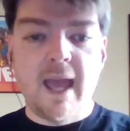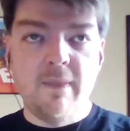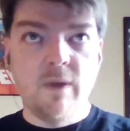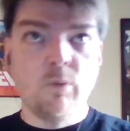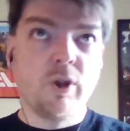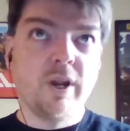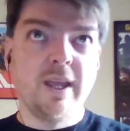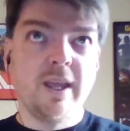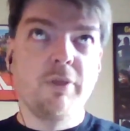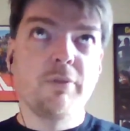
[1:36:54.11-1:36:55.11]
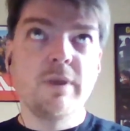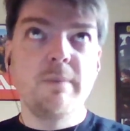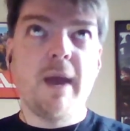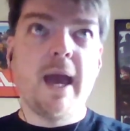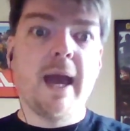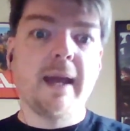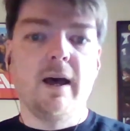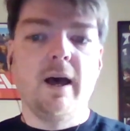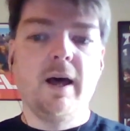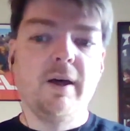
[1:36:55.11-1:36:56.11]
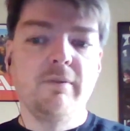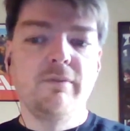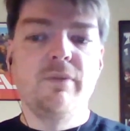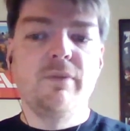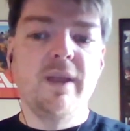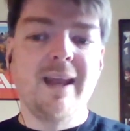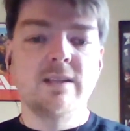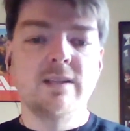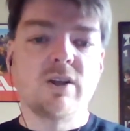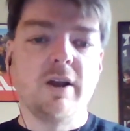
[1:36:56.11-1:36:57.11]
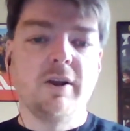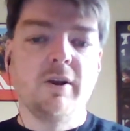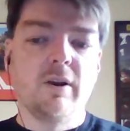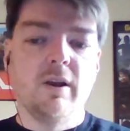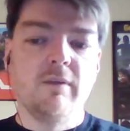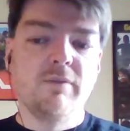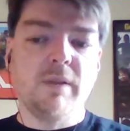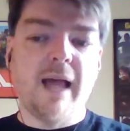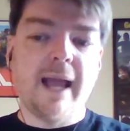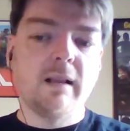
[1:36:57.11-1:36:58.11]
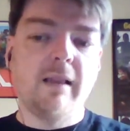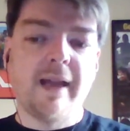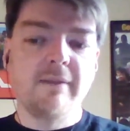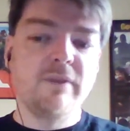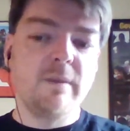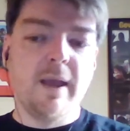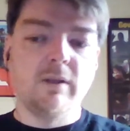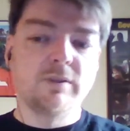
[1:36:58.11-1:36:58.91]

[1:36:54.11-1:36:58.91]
And then we're going to get a 3-pack of the Night Stalker of the black-clad female